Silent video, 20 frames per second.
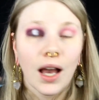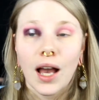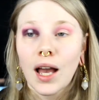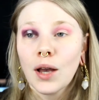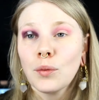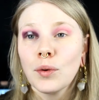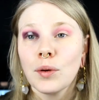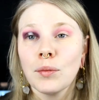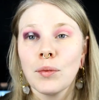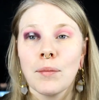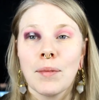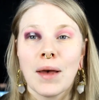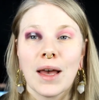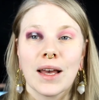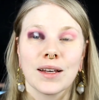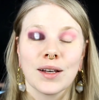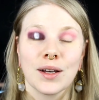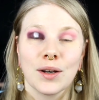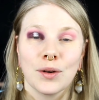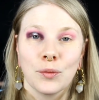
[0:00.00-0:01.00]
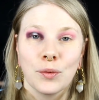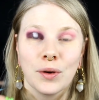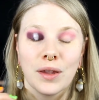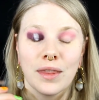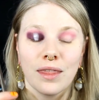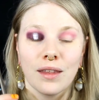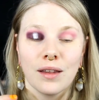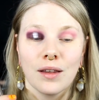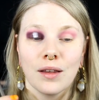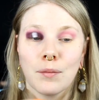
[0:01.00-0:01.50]
I will be back
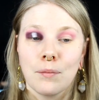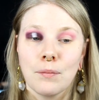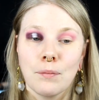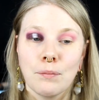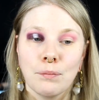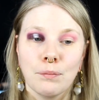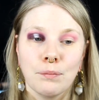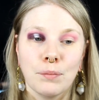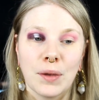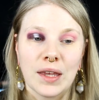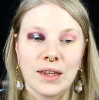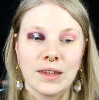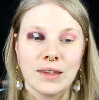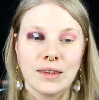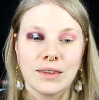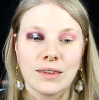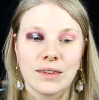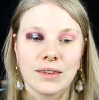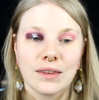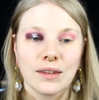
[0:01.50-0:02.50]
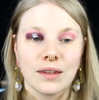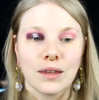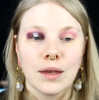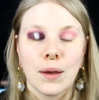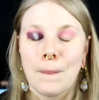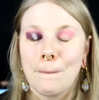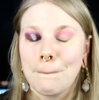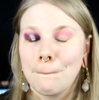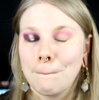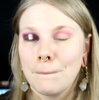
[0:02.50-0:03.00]
with base,
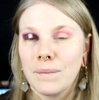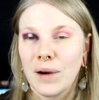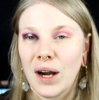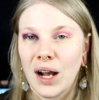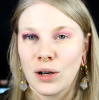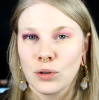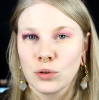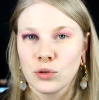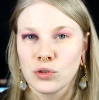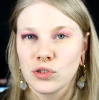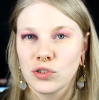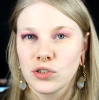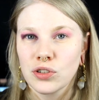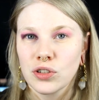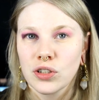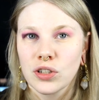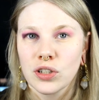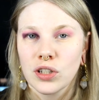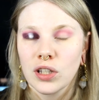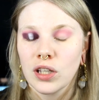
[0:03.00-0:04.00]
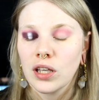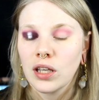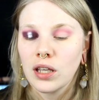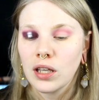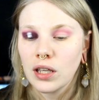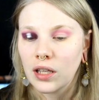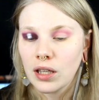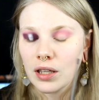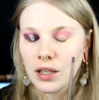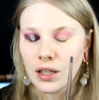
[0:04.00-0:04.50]
brows
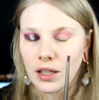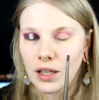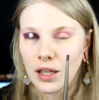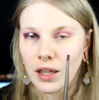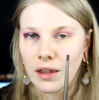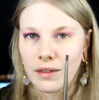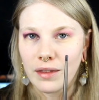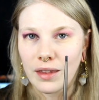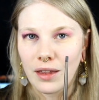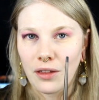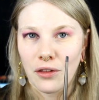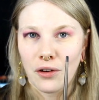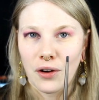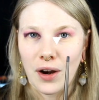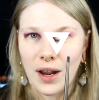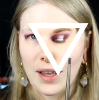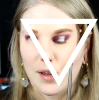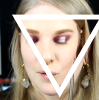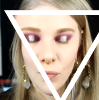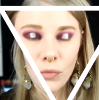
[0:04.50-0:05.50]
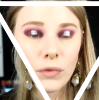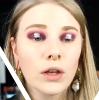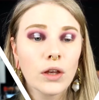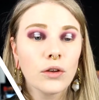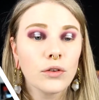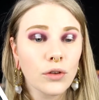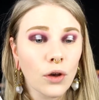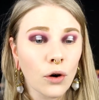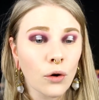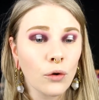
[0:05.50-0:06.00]
and the other eye.
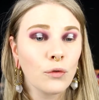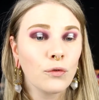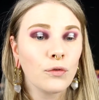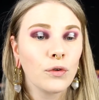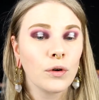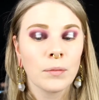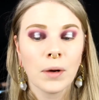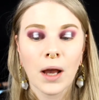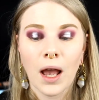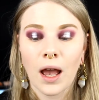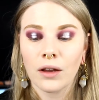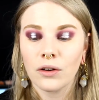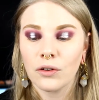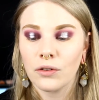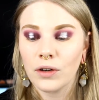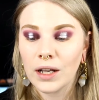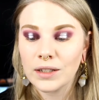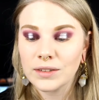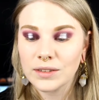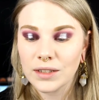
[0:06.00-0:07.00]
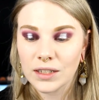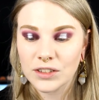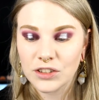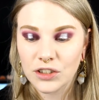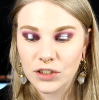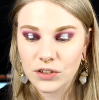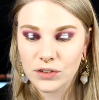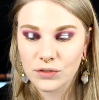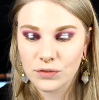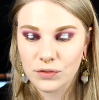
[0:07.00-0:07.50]
So for my under eyes I
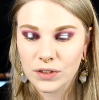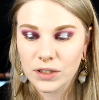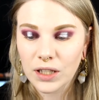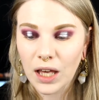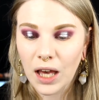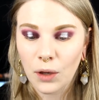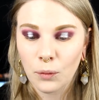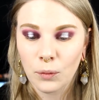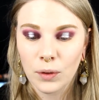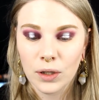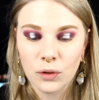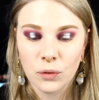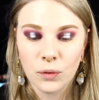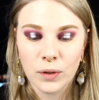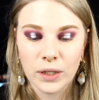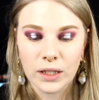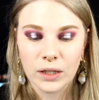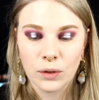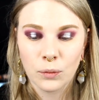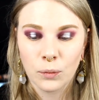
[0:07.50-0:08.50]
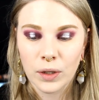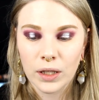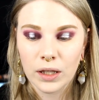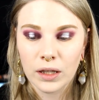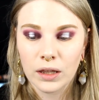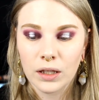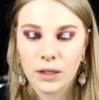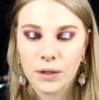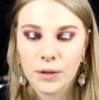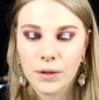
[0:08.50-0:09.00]
just think I will go in
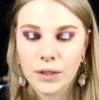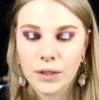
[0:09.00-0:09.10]
with